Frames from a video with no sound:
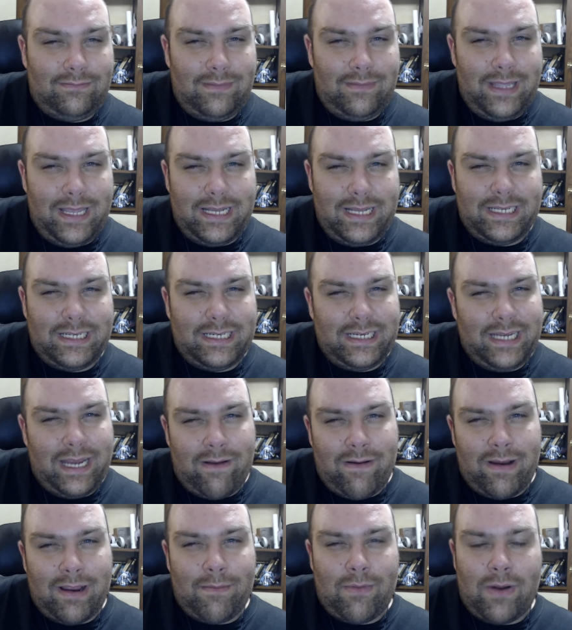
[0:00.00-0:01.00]

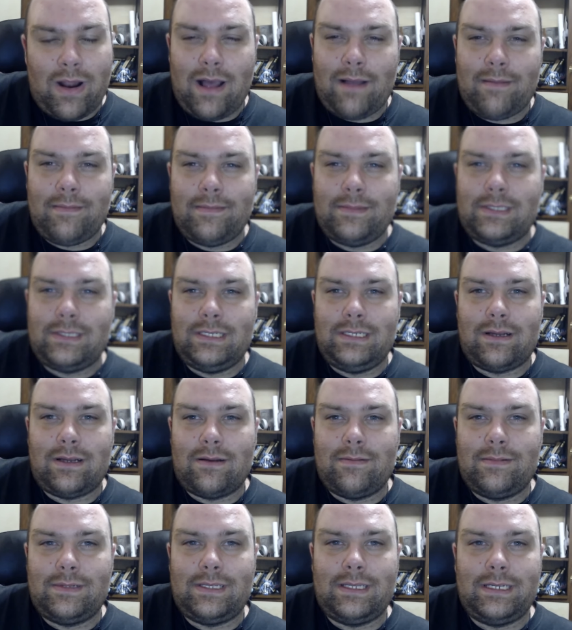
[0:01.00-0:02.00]
engineering problems in
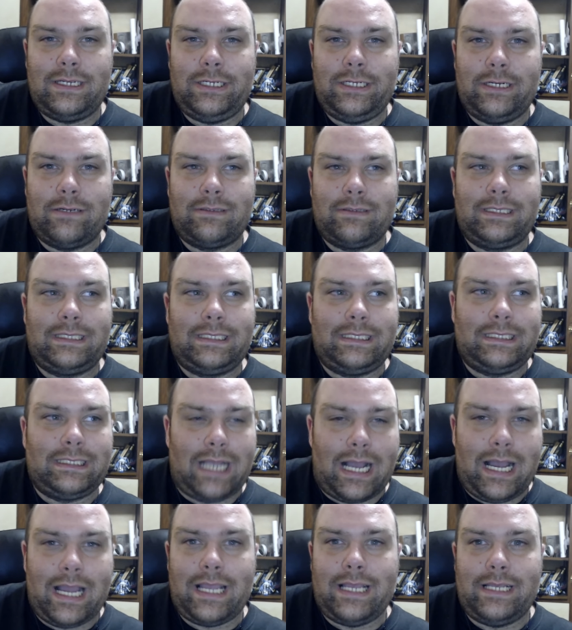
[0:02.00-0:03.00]
terms of the sheer
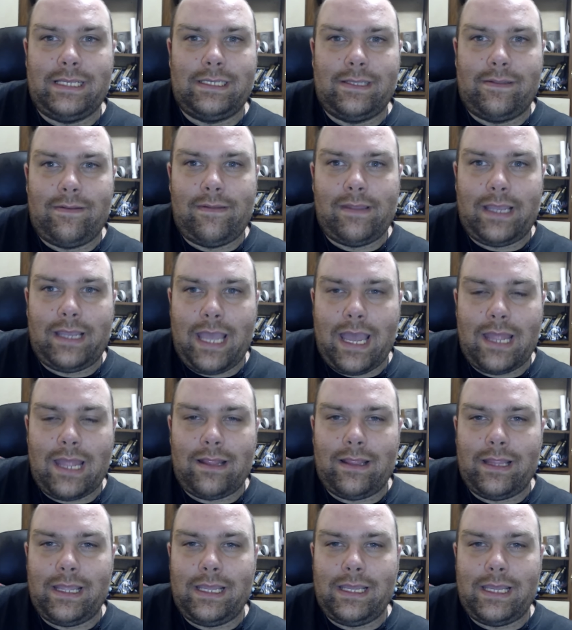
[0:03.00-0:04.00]
size of the
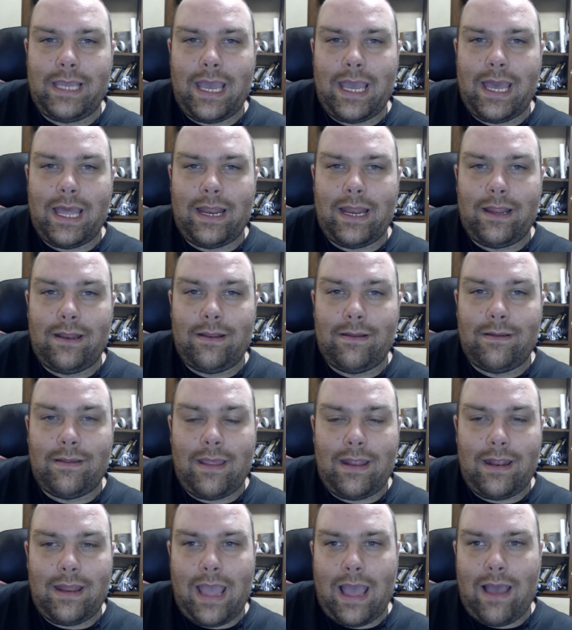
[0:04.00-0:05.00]
Gatling cannon
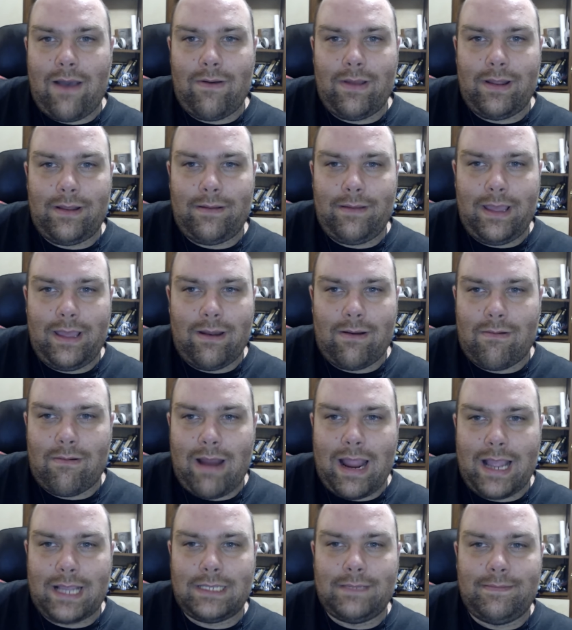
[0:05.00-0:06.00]
and how it
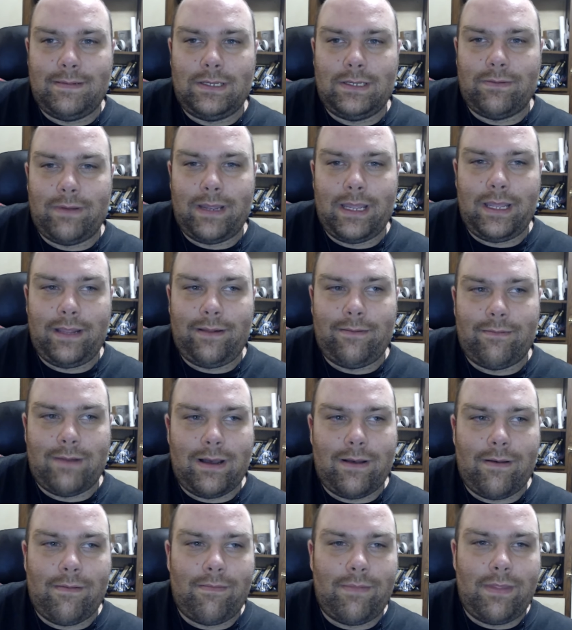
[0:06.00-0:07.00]
interacts between,
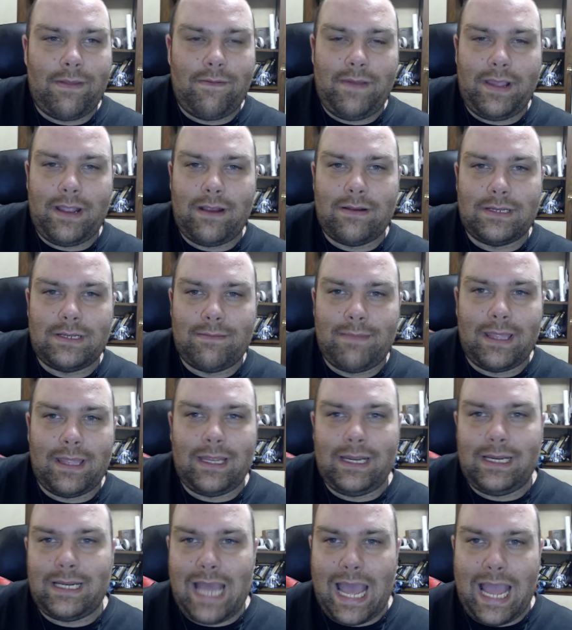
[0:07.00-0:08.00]
well, the figure's
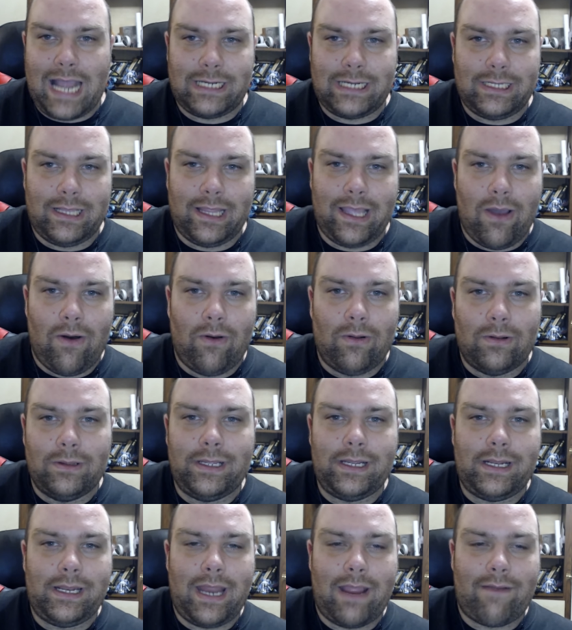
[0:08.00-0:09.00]
ability to actually
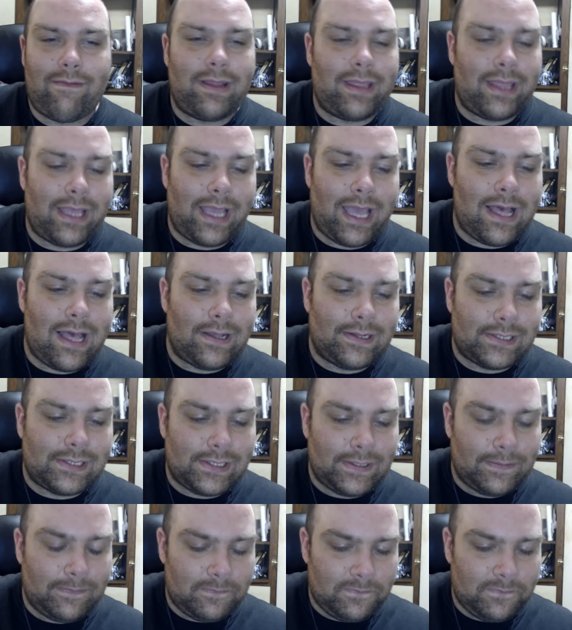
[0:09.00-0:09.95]
hold it and everything else.